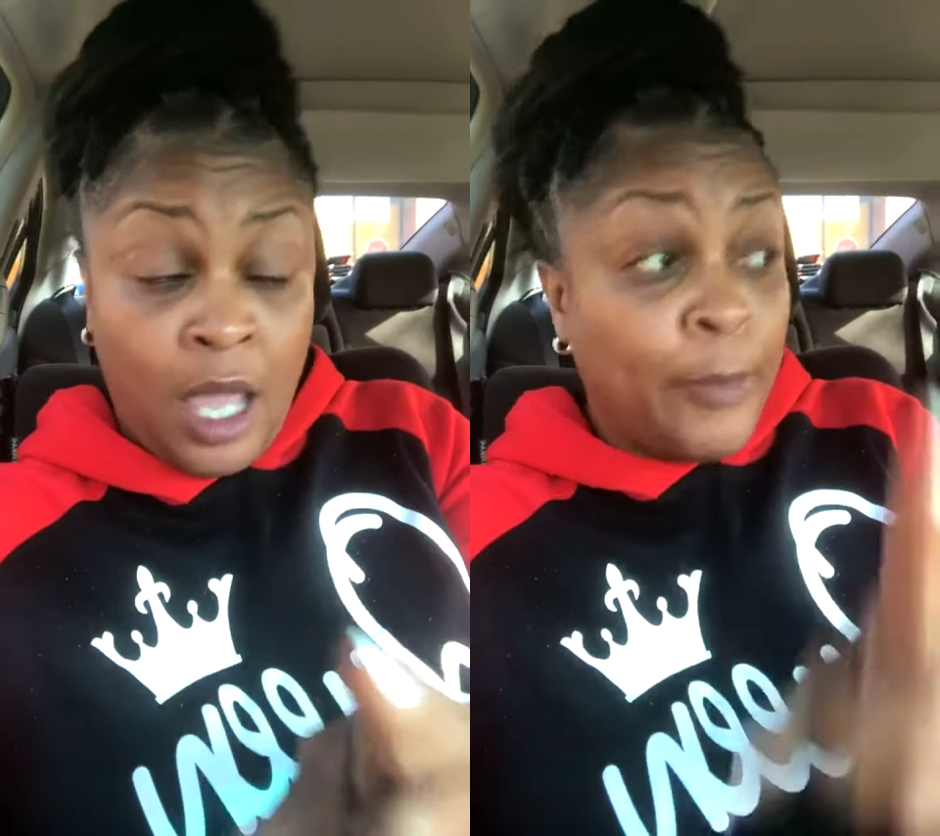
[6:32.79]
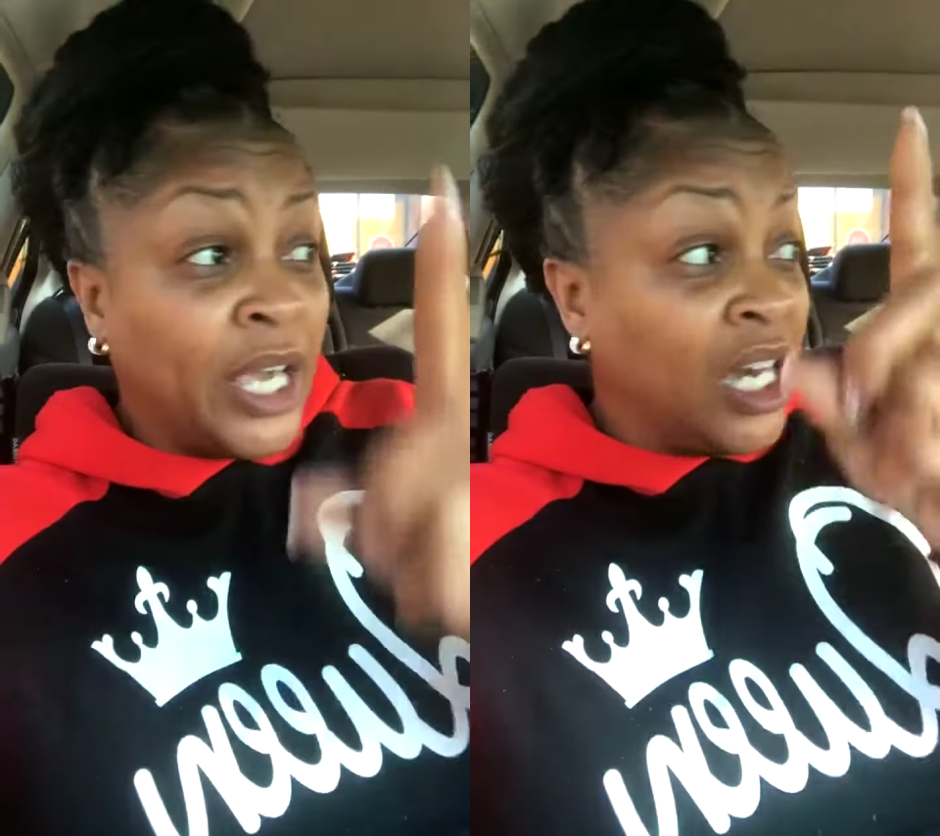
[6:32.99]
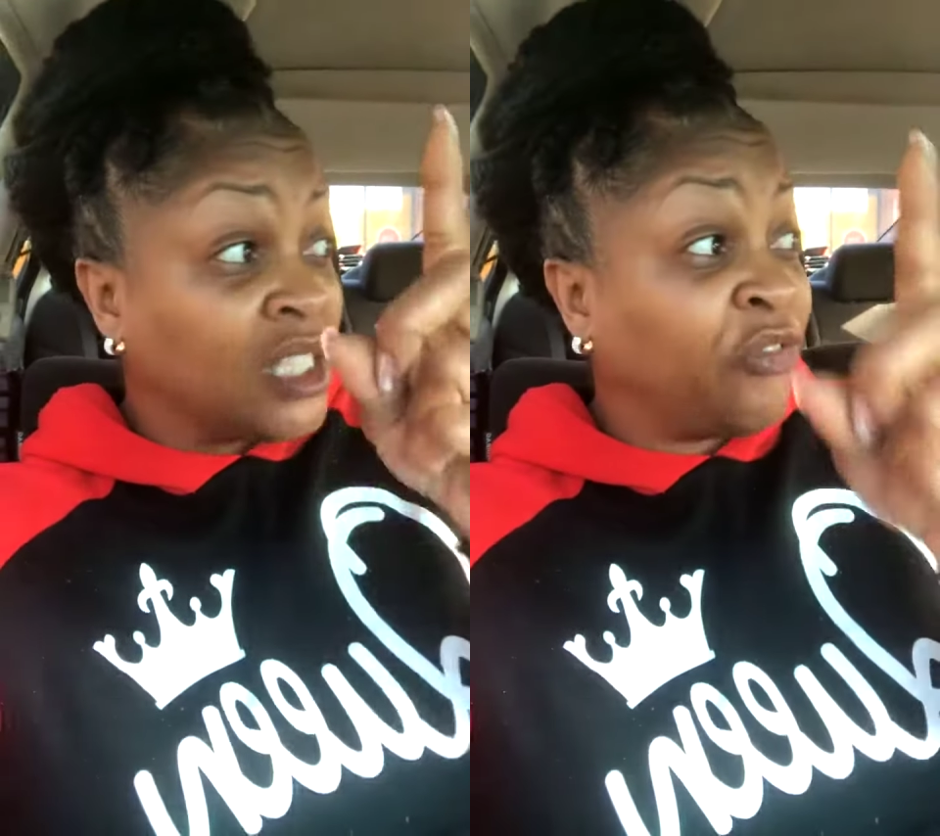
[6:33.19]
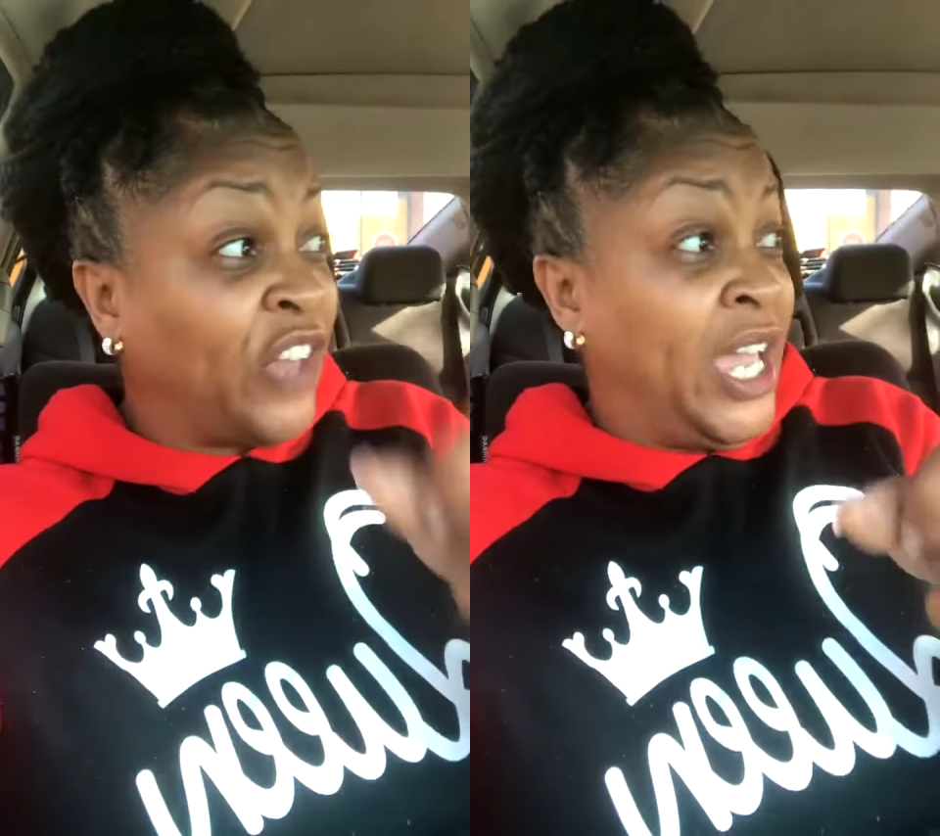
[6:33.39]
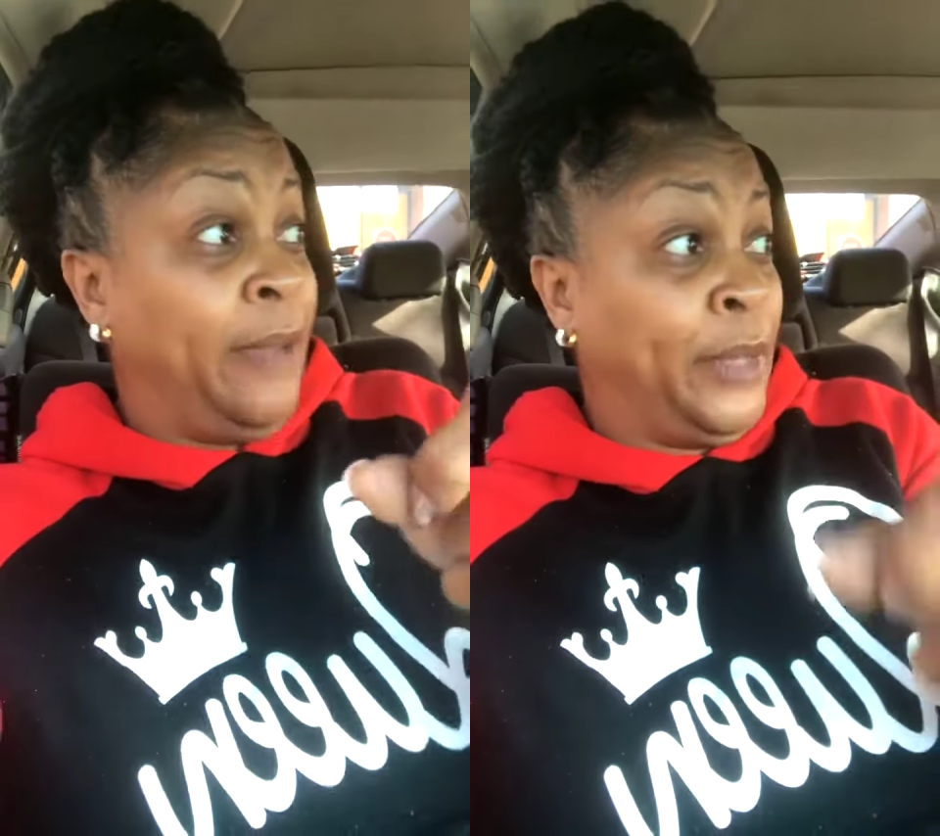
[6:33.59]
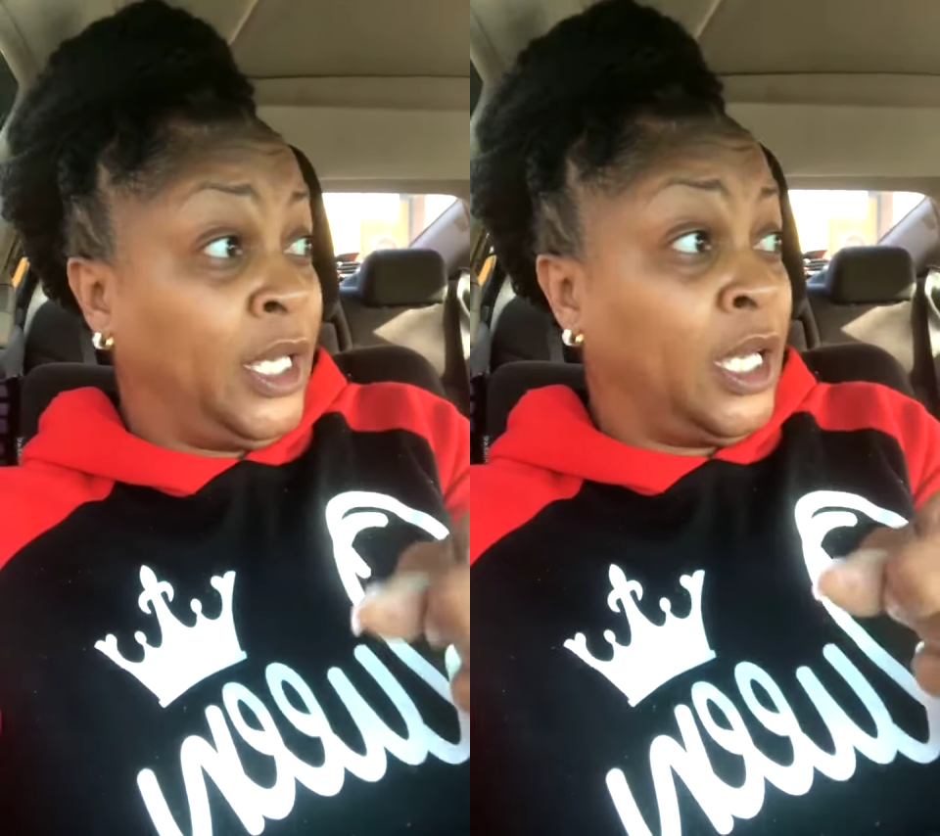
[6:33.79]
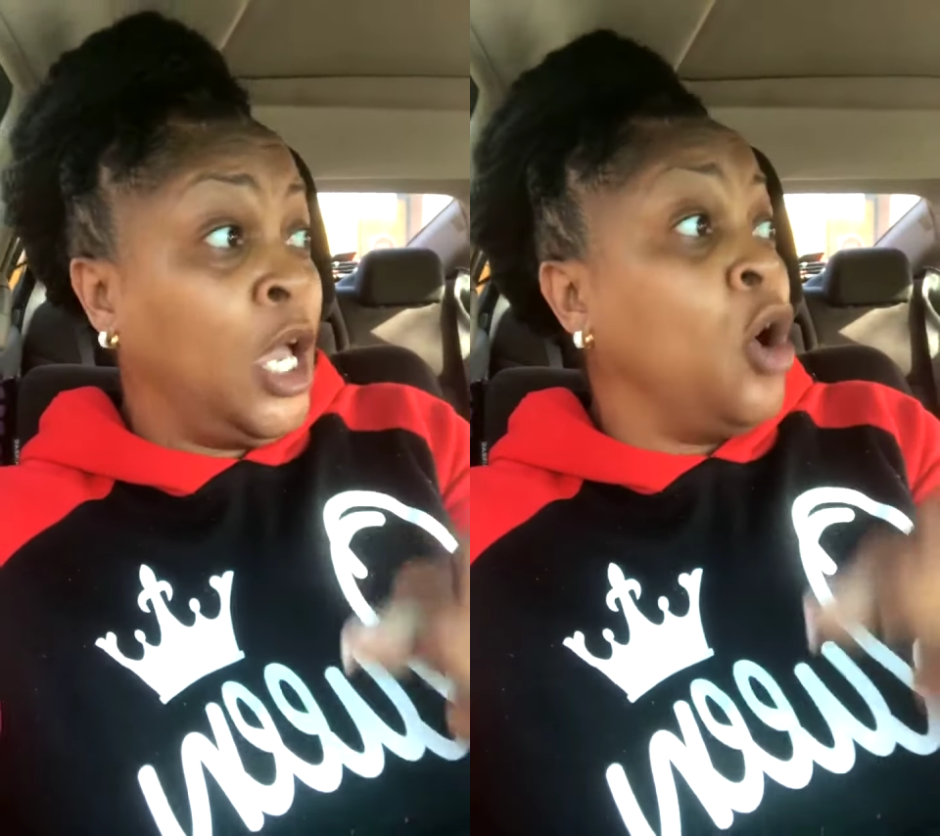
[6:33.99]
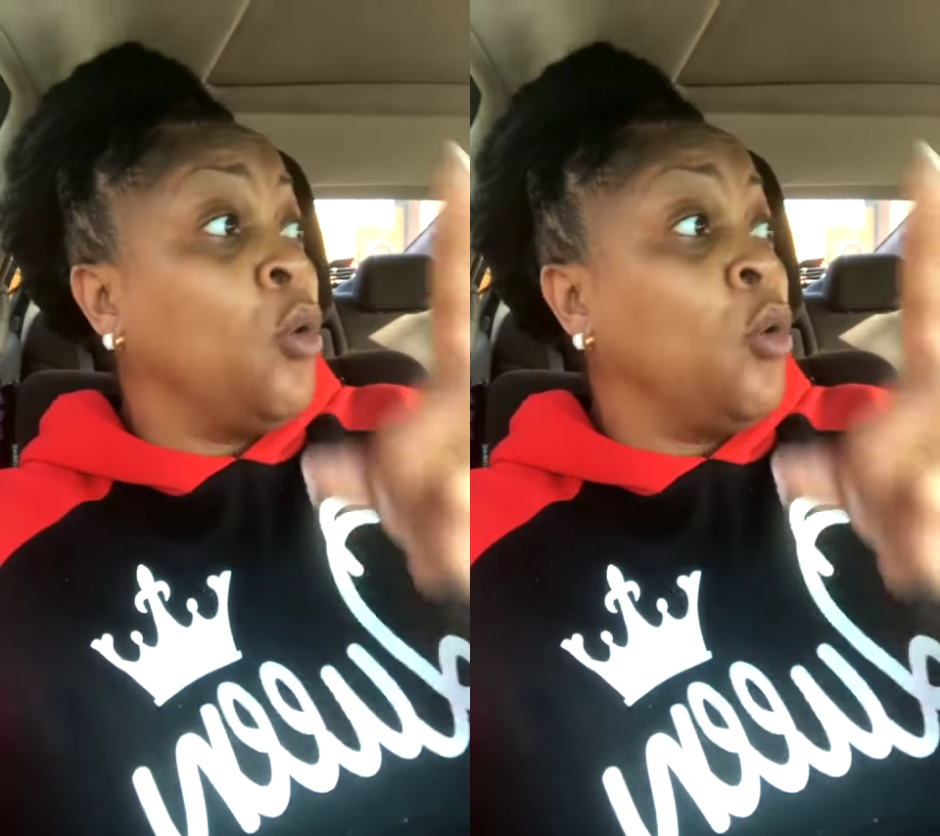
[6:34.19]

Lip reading: Because family